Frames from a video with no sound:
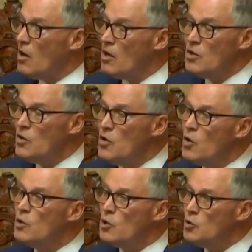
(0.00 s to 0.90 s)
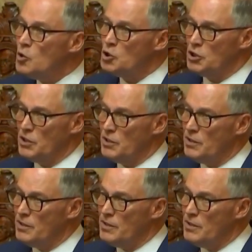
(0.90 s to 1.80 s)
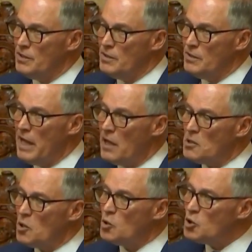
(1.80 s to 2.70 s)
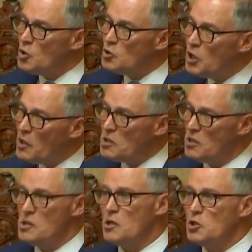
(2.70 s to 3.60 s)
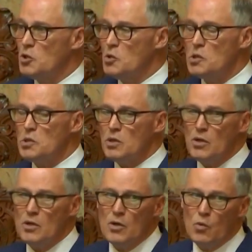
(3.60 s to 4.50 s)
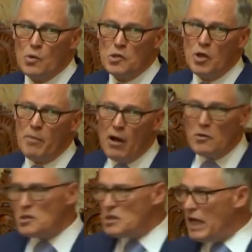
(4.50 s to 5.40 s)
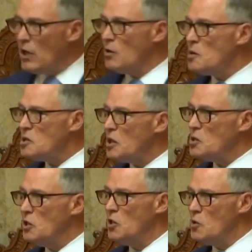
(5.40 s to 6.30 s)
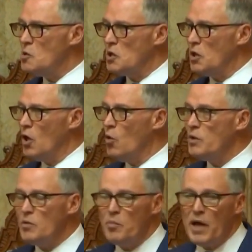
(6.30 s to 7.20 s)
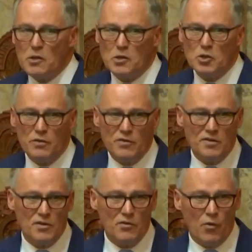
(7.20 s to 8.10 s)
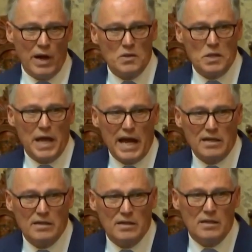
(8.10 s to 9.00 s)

Are under no illusion that social justice issues were somehow settled 60 years ago with the passage of the Civil Rights Act.